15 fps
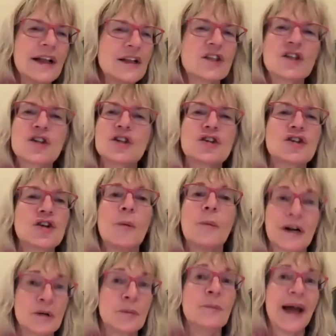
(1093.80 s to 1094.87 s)
just so
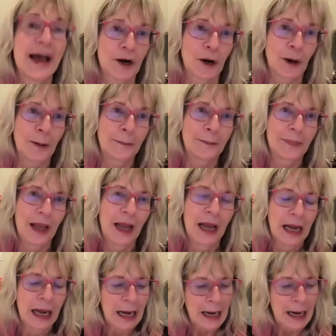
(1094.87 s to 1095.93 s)
much better.
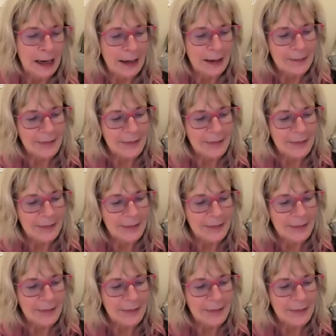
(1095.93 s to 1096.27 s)
And